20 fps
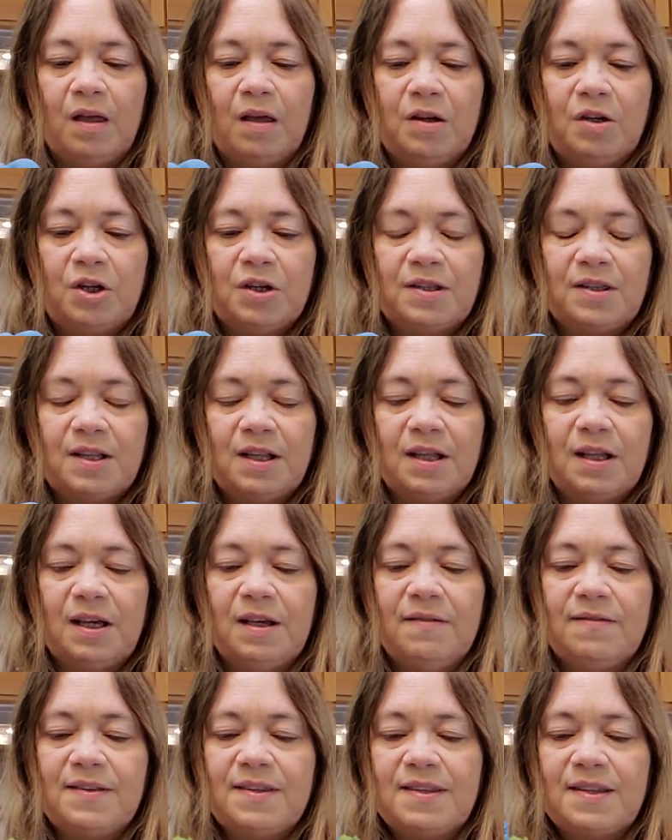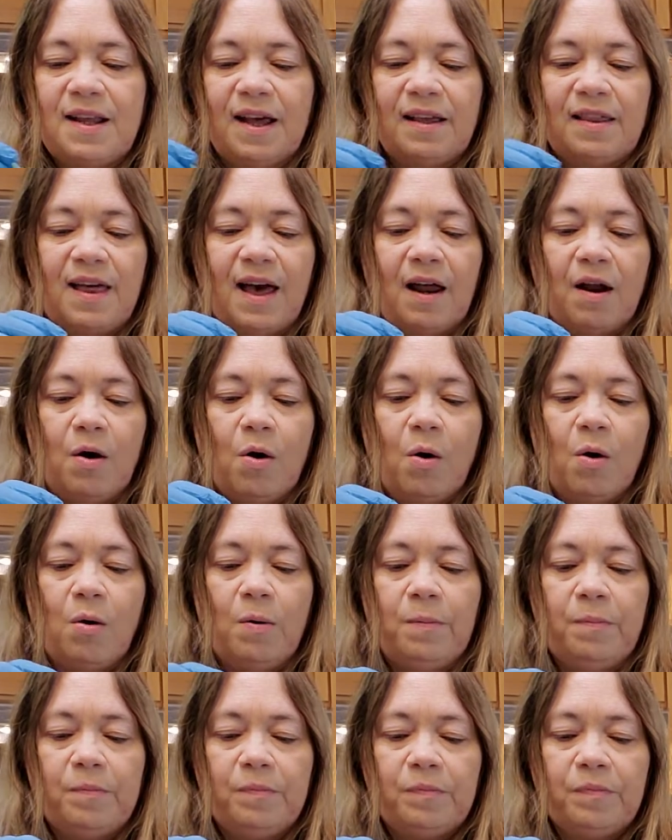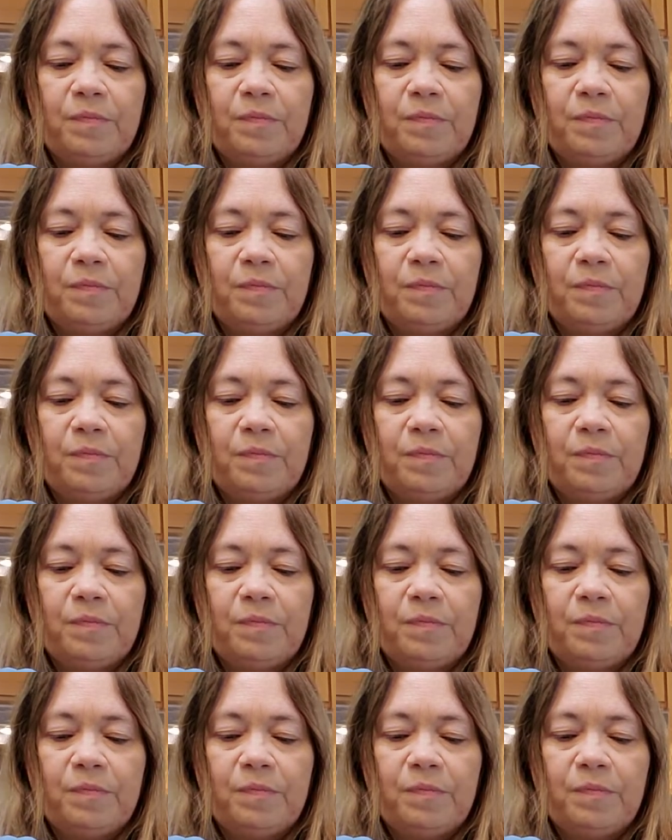Just the leaves like that whole.